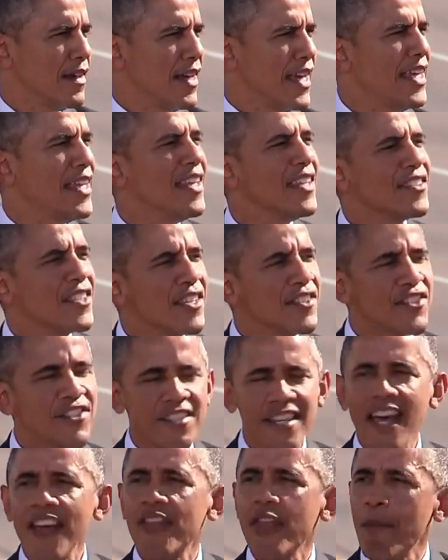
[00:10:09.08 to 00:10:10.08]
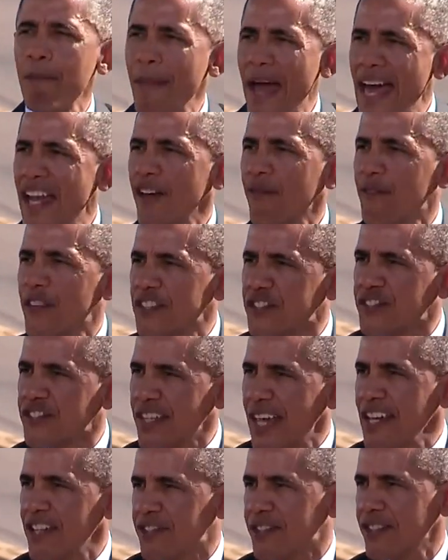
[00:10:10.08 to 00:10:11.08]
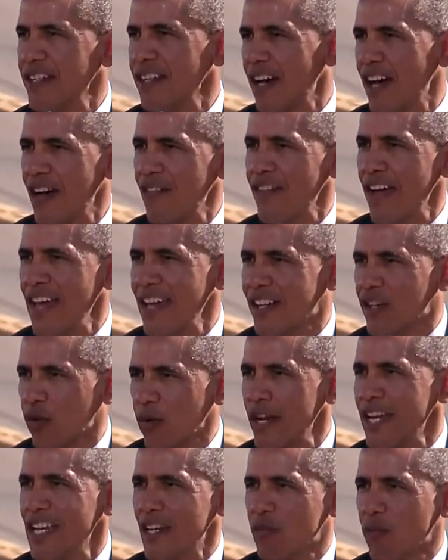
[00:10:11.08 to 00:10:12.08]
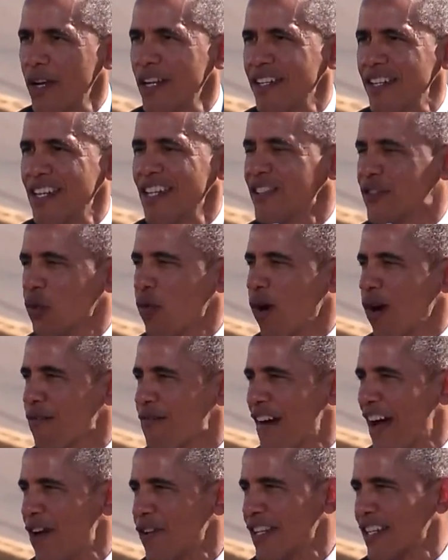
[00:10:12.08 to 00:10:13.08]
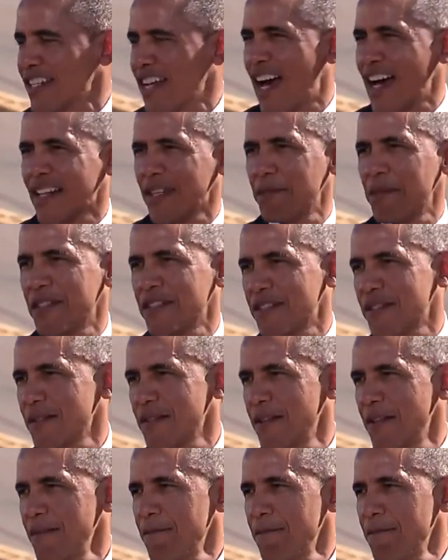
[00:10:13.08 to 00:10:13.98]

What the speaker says: It is instead the manifestation of a creed written into our founding documents.